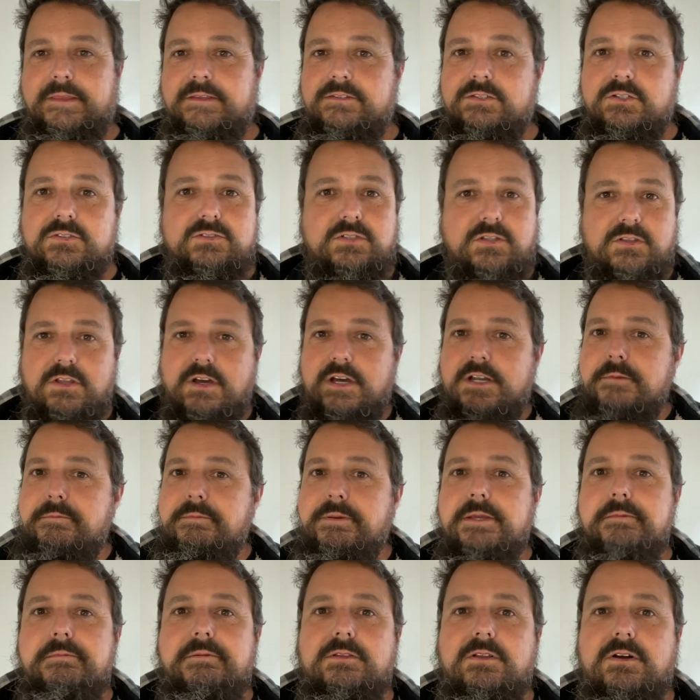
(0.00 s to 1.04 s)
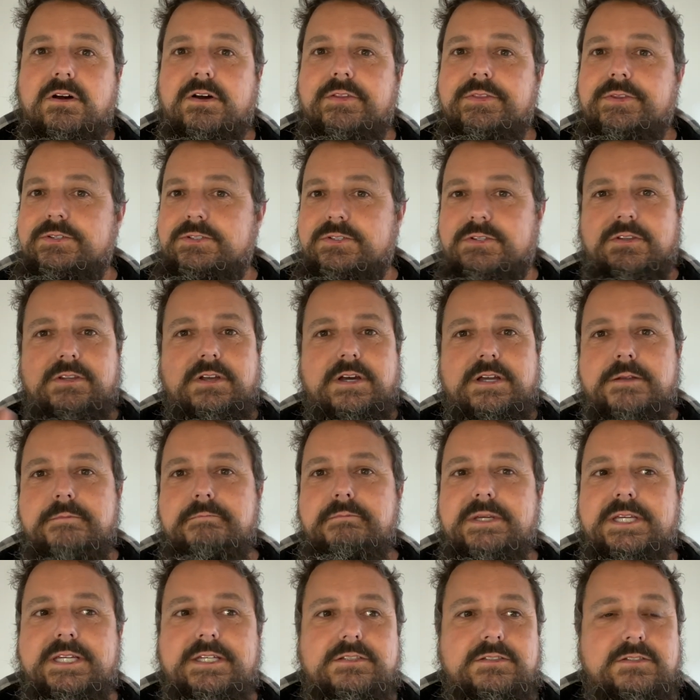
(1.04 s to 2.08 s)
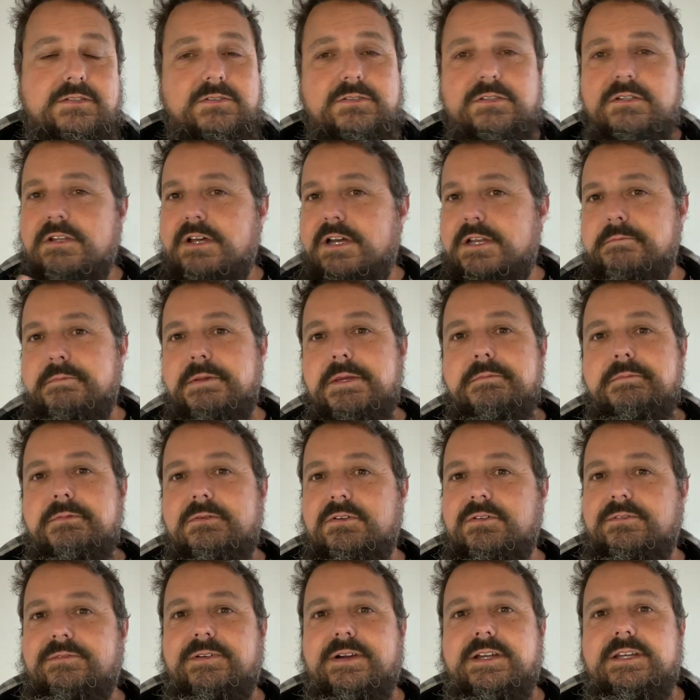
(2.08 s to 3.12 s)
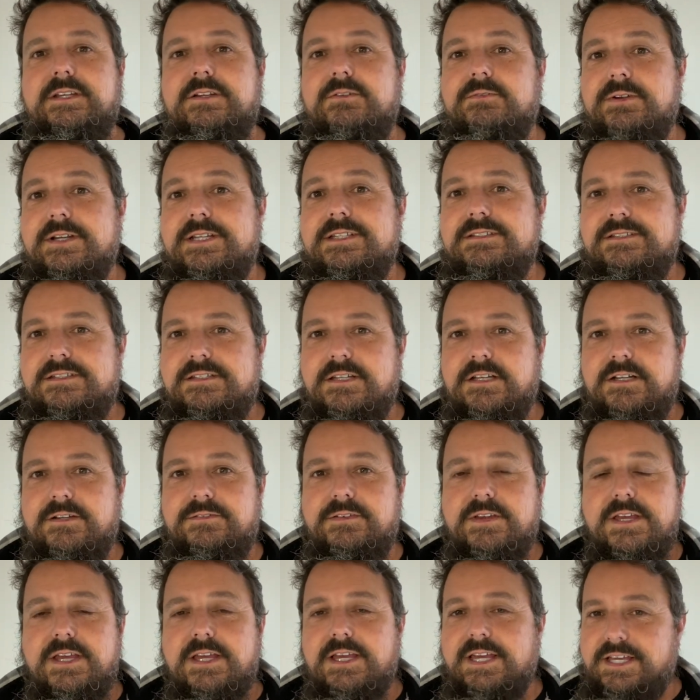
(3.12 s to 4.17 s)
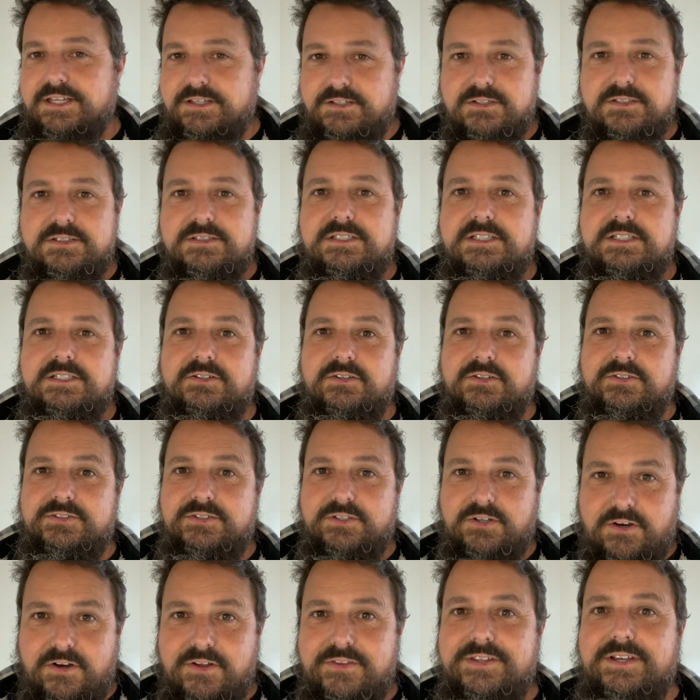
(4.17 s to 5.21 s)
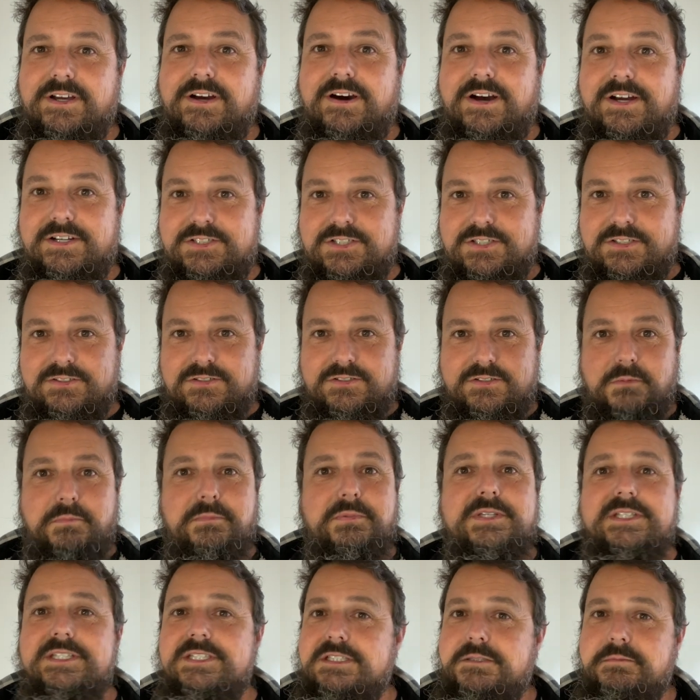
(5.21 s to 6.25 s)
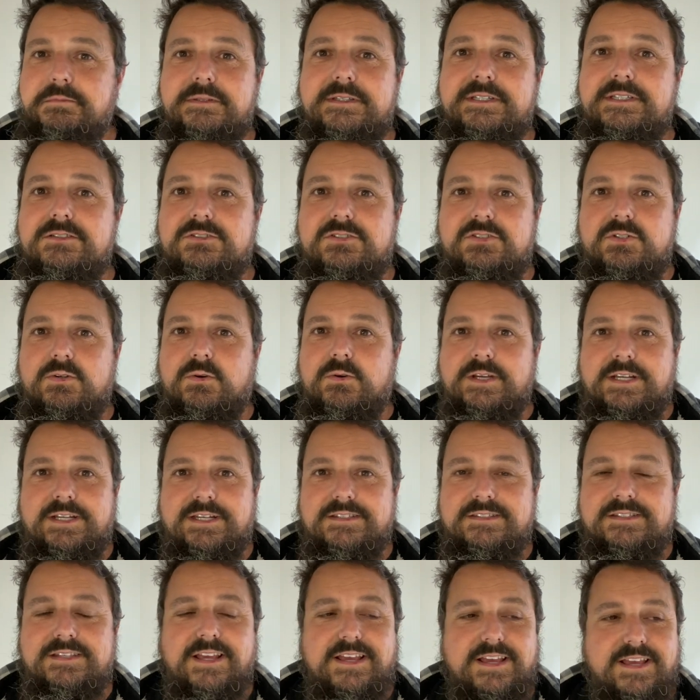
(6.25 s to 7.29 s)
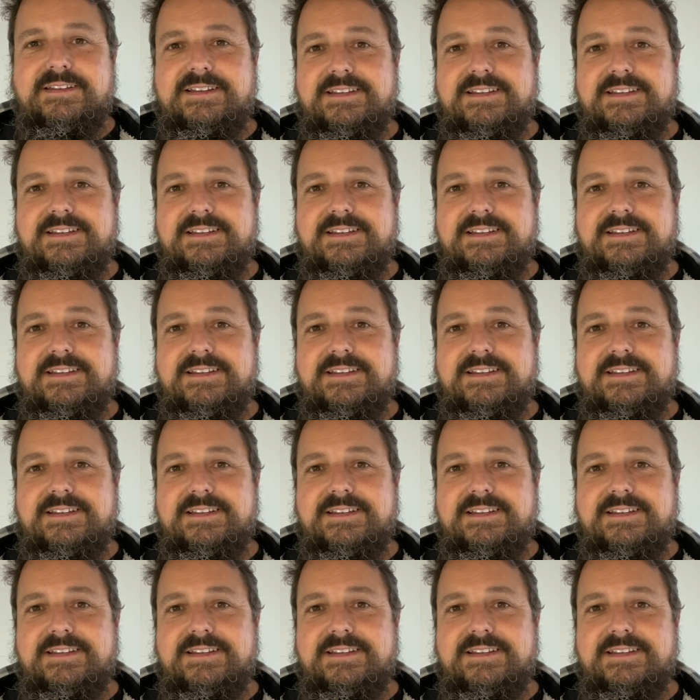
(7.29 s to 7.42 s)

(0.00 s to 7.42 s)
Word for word: there's a lot of people on, there's a lot of bids, there's a lot of people are finding great stuff and good deals on the auction. So please, please join us.